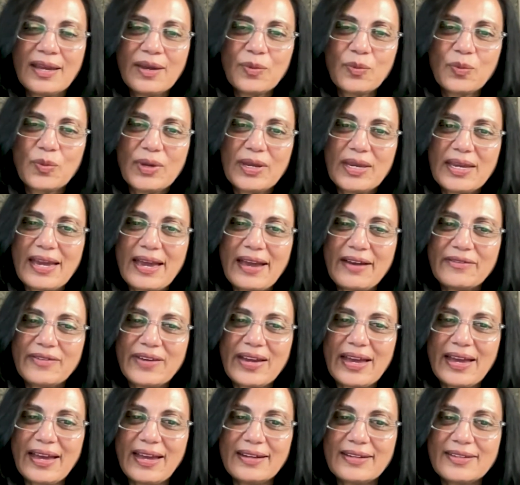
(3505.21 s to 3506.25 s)
We have
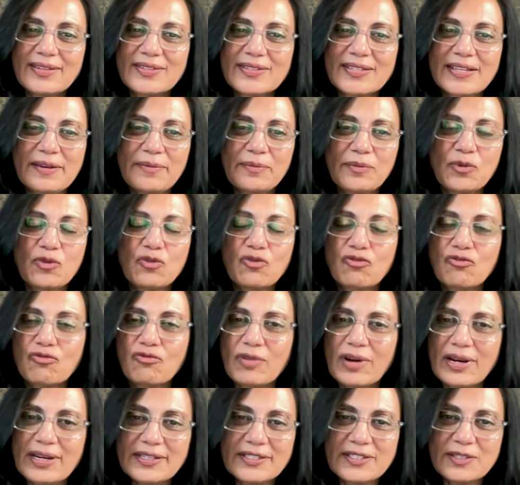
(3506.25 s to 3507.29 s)
had some
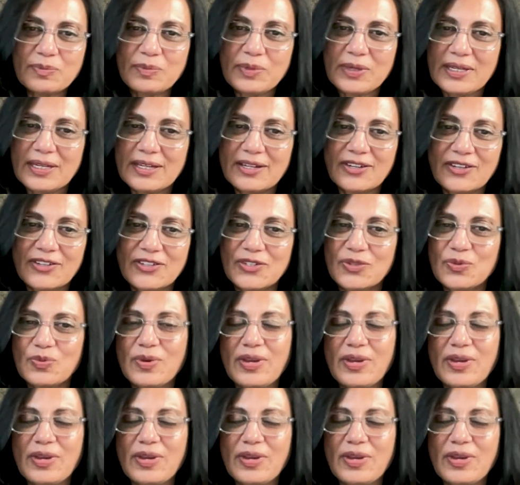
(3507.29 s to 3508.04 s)
great speakers.